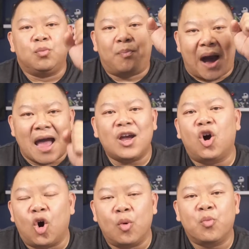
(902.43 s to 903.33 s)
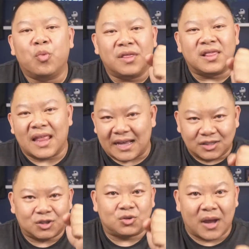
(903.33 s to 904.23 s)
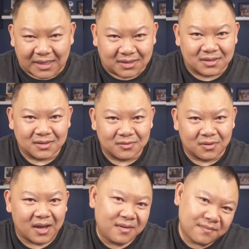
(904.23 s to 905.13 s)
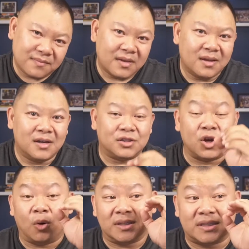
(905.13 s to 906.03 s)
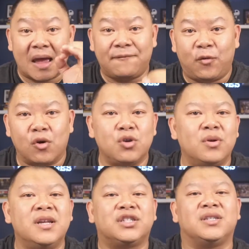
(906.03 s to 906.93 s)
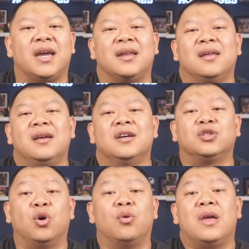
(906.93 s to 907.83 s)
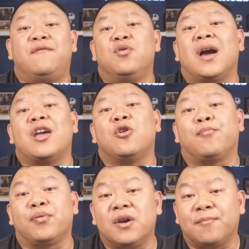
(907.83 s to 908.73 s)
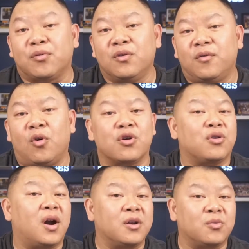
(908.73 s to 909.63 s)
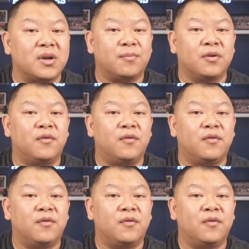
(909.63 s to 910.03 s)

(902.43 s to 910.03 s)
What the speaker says: to buy a home with less stress, right? So, step 4, you initiate. So, if you got your pre-approval or your underwritten